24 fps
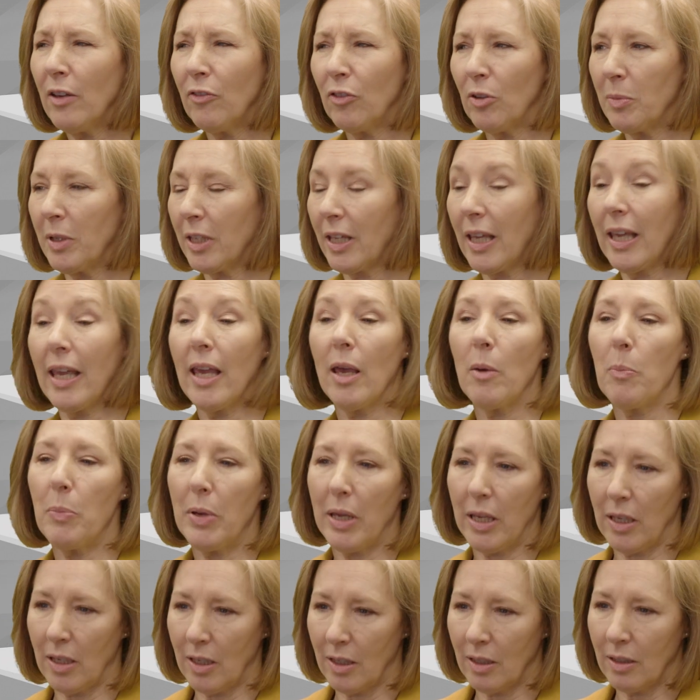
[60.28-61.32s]
of them are key
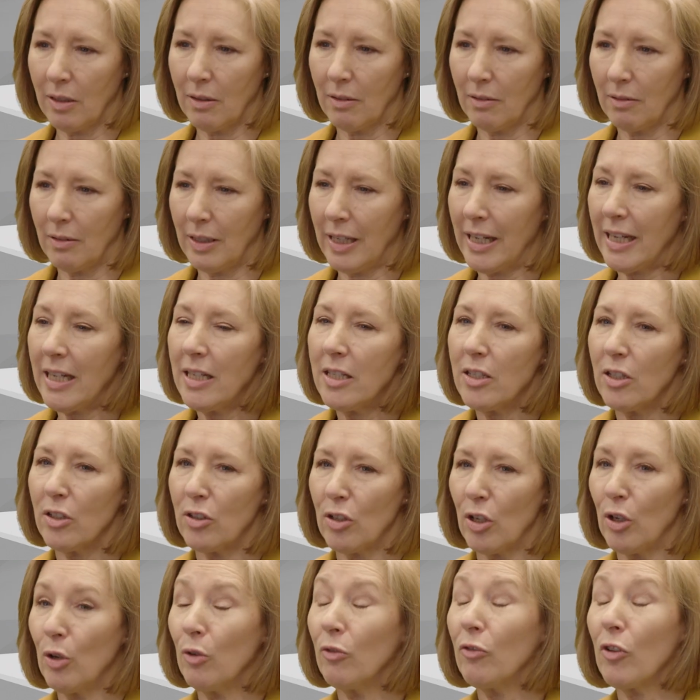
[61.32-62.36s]
opinion leaders
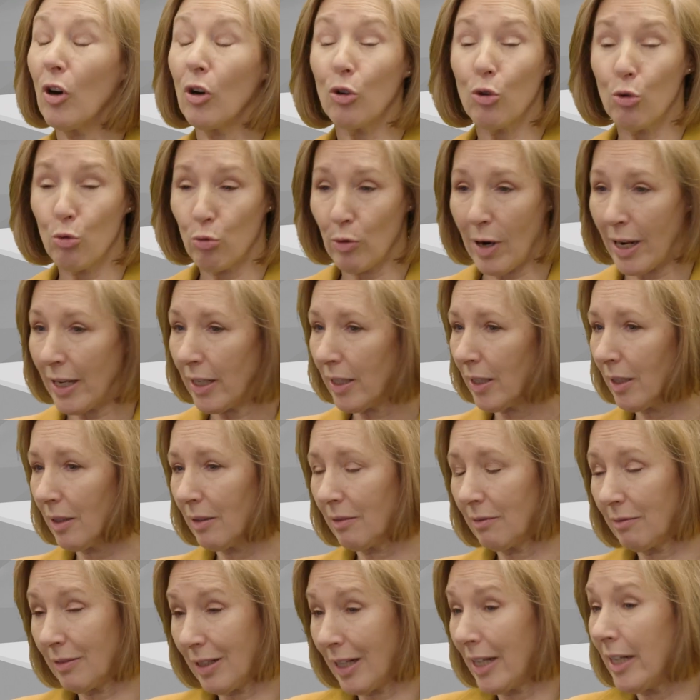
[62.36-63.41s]
who've got great
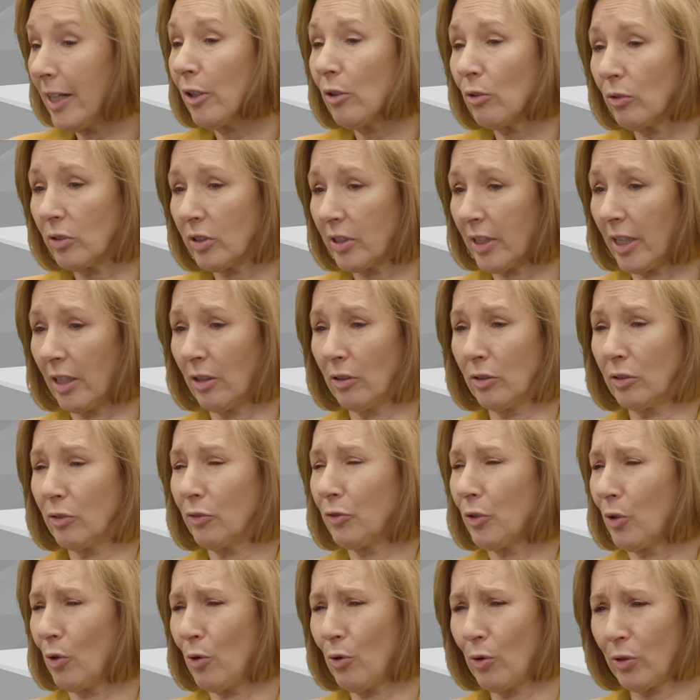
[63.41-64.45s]
clinical skills, of
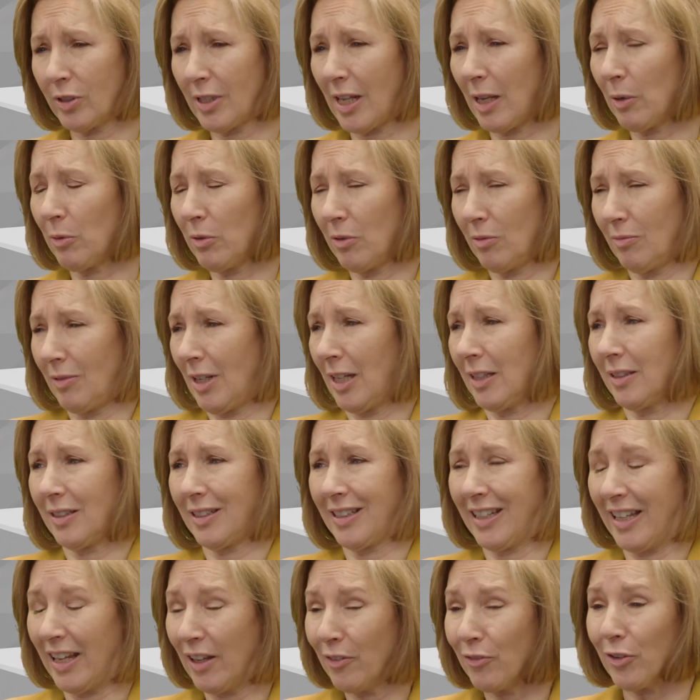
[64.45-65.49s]
course, that's a
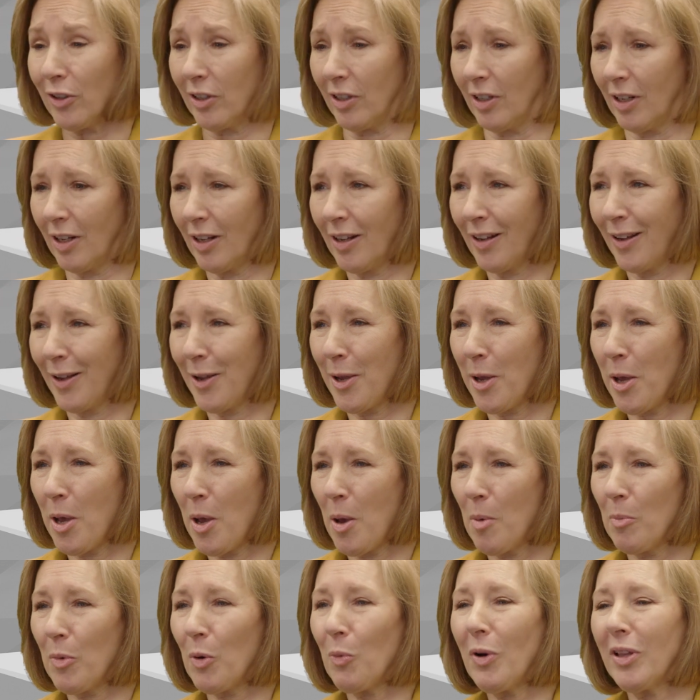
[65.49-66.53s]
given.
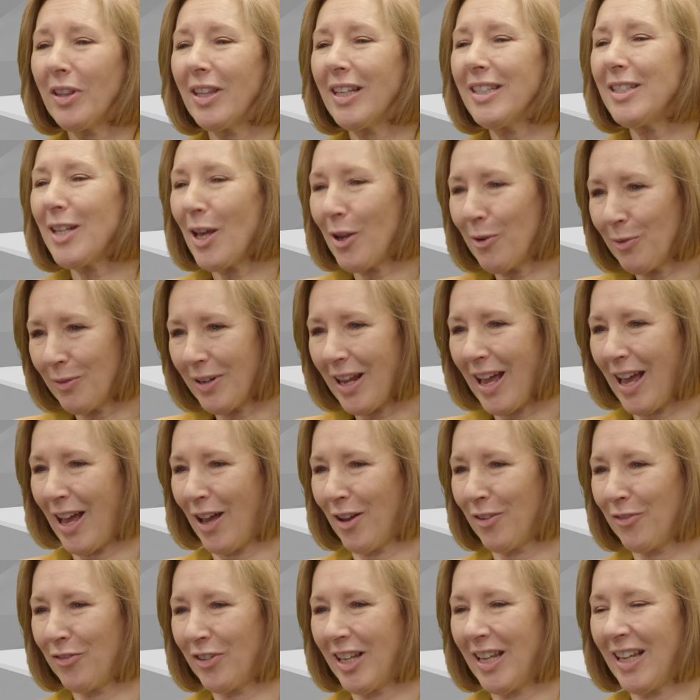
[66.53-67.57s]
But what they don't
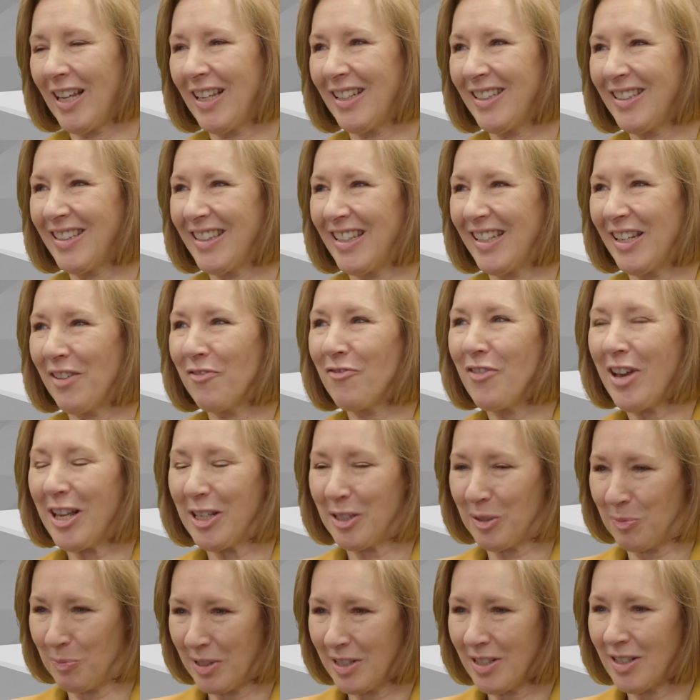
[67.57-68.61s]
have is the
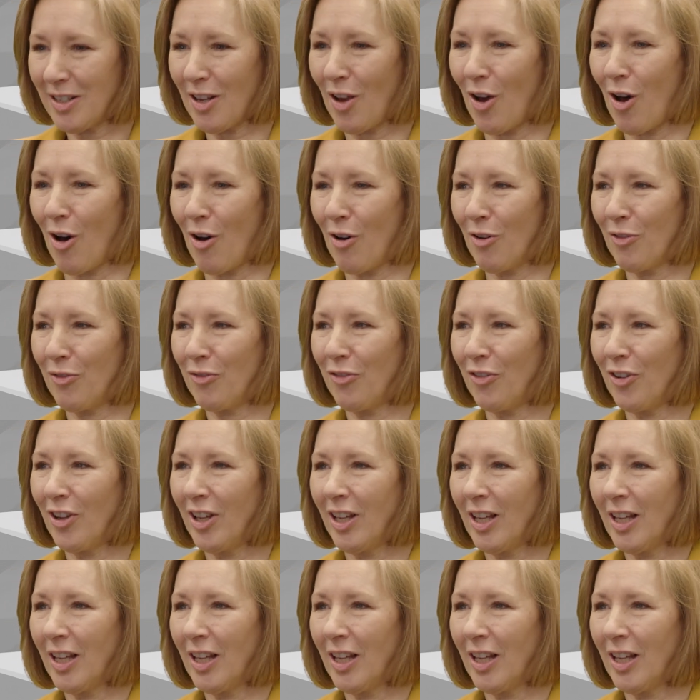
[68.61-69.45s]
investment of